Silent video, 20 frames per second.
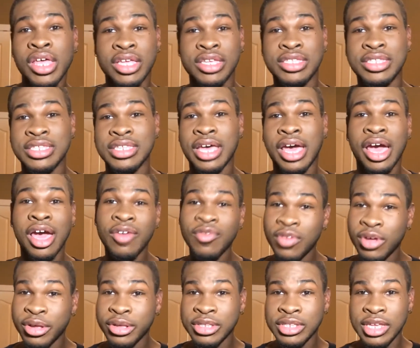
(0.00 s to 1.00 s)
This is an
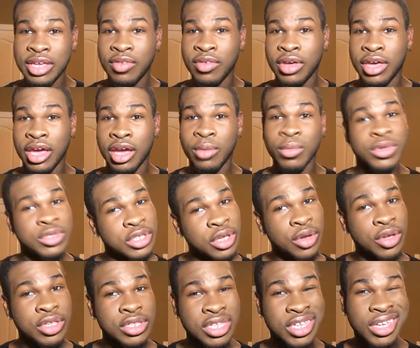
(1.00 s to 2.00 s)
iPhone 7 camera, so
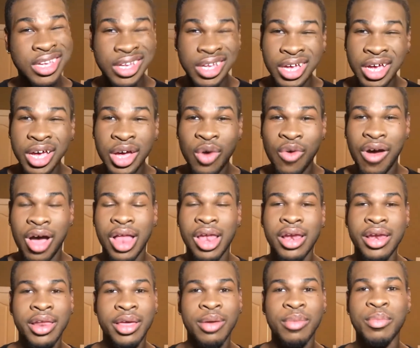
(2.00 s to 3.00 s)
it's good
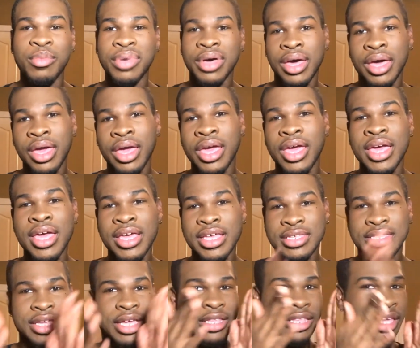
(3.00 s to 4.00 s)
quality, but
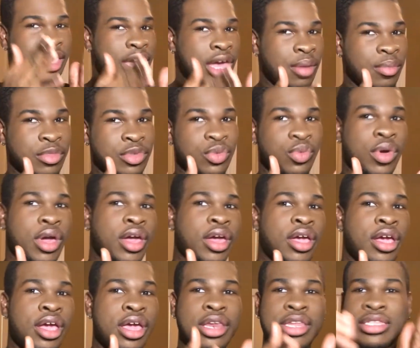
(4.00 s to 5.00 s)
it's like the camera's right
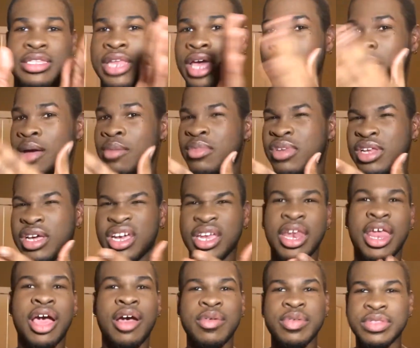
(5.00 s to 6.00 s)
here, and it's like I'm
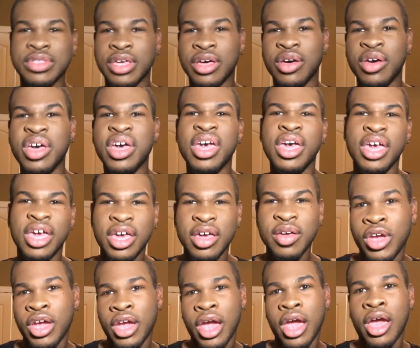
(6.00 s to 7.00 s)
looking out, so
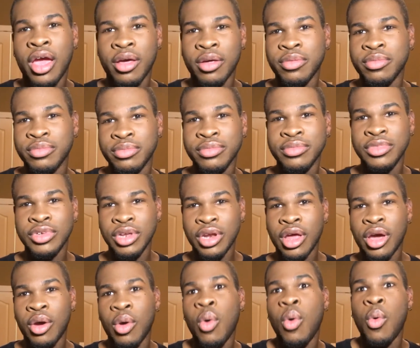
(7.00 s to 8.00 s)
figure out, you
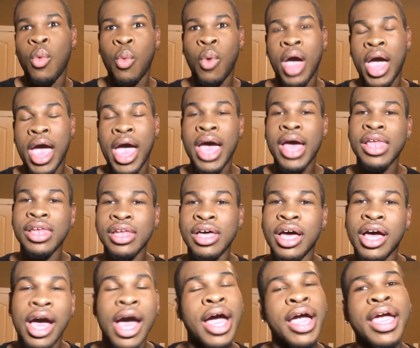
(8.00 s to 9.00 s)
know, why I look
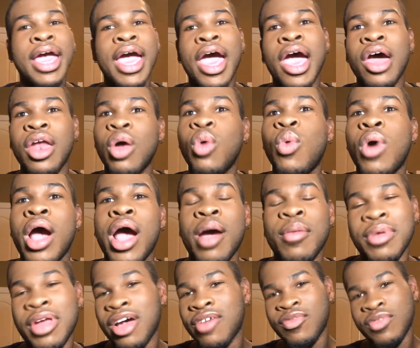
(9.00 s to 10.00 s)
cockeyed or why
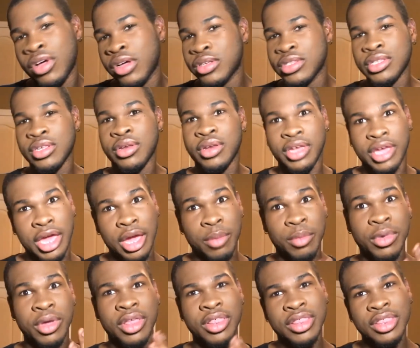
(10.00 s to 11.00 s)
I'm not focused on the
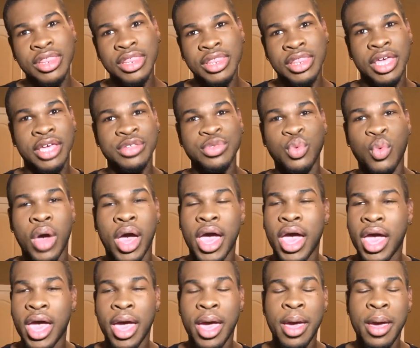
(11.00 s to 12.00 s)
camera. That's why.
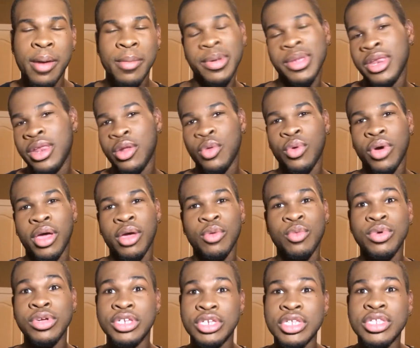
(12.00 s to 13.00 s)
But anyway,
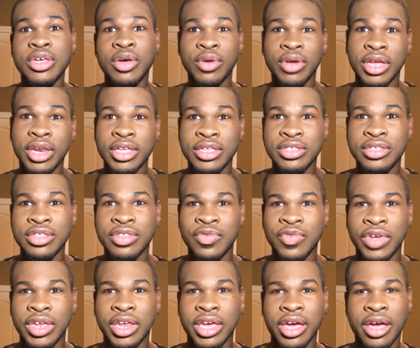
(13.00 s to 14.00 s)
we just gonna get into the
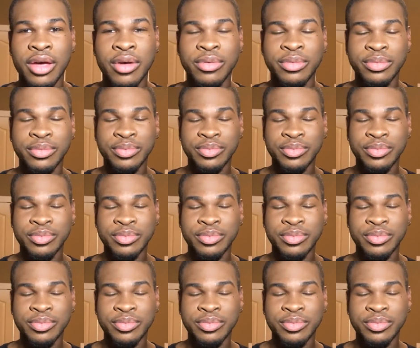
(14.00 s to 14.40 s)
video.